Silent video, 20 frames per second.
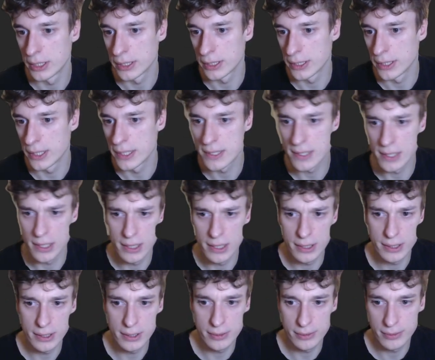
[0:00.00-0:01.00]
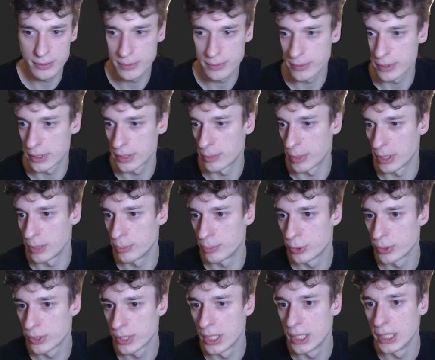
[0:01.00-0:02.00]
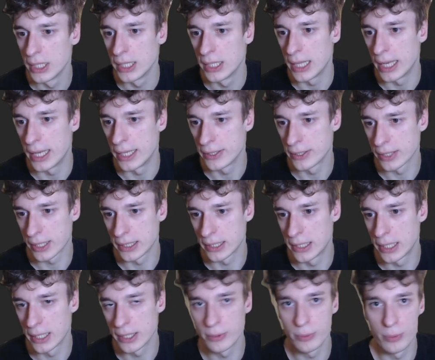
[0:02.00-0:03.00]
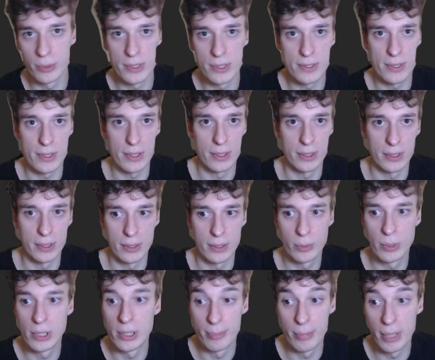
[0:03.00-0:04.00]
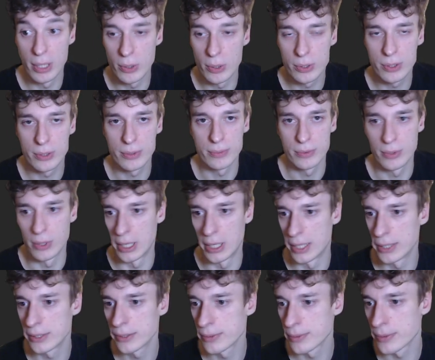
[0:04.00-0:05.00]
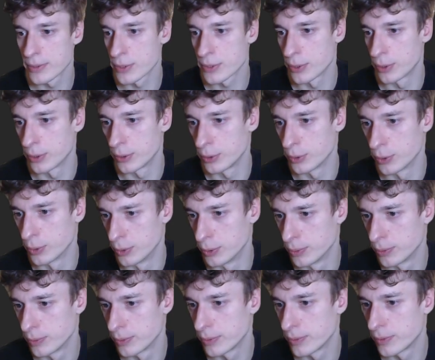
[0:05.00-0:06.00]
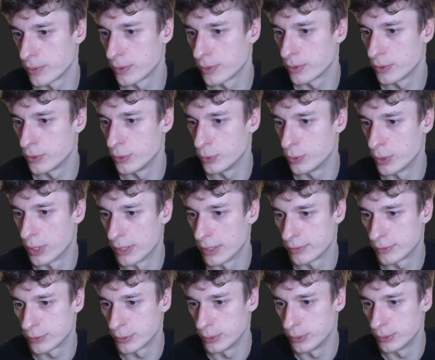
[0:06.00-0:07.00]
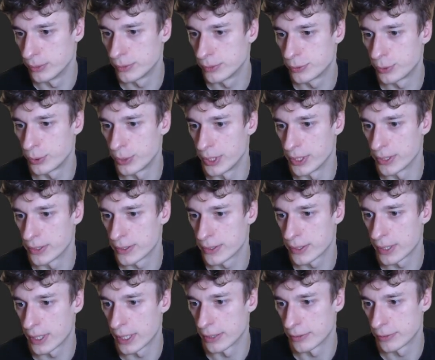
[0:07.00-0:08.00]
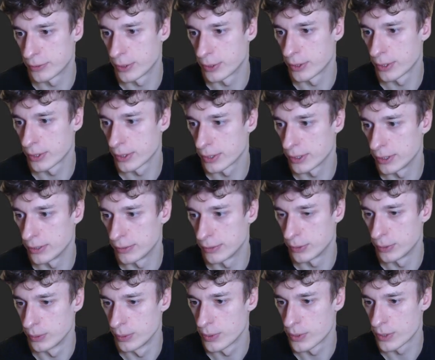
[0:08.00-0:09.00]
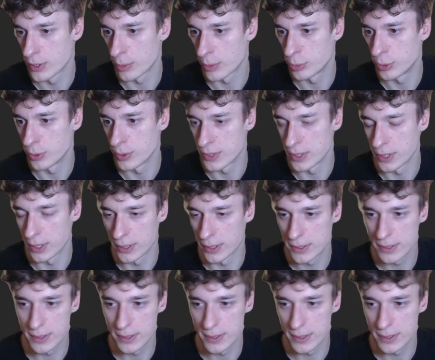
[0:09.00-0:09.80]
this line in my input and readline with uh, will malloc the line so you do have to free it after if you stop using it